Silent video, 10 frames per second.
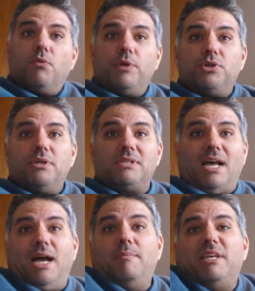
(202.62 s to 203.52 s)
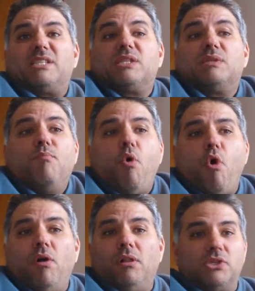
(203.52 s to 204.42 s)
which is I'm a
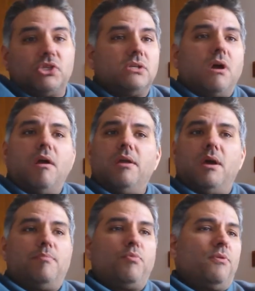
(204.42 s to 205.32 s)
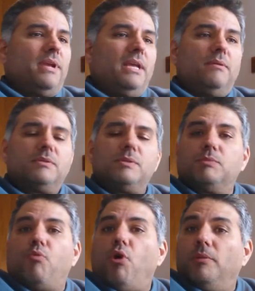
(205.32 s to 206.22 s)
small startup or a
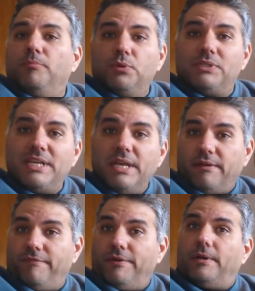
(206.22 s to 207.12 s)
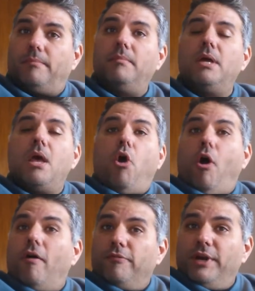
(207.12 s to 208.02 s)
small boutique firm
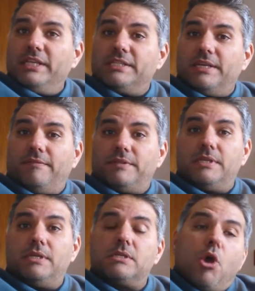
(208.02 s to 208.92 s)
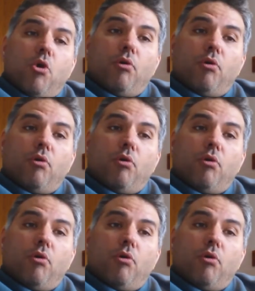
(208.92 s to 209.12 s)
offering services,